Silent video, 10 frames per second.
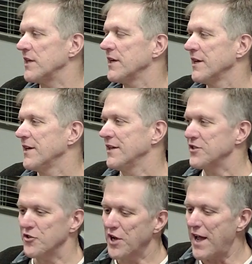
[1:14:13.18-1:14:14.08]
it.
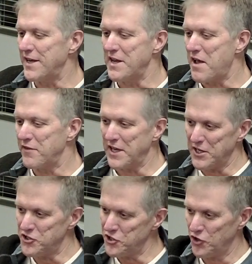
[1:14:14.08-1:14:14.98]
Is there guide and
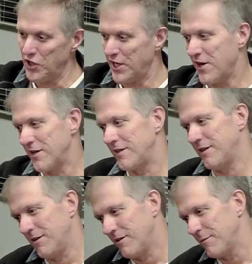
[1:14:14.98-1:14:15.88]
navigation, you click on it
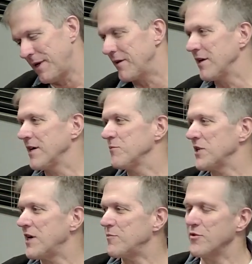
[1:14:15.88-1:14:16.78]
and it automatically comes
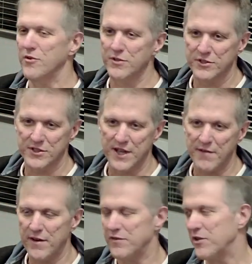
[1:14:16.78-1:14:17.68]
up, or does
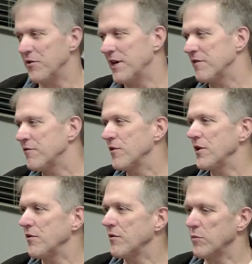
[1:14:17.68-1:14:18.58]
staff have to go get it for
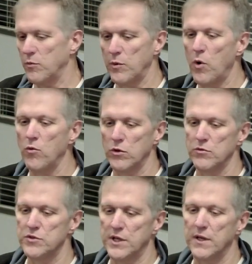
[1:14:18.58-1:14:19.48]
you? But we won't
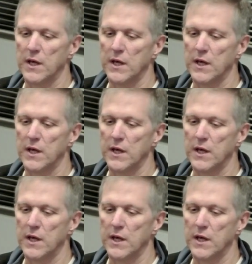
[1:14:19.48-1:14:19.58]
lose it.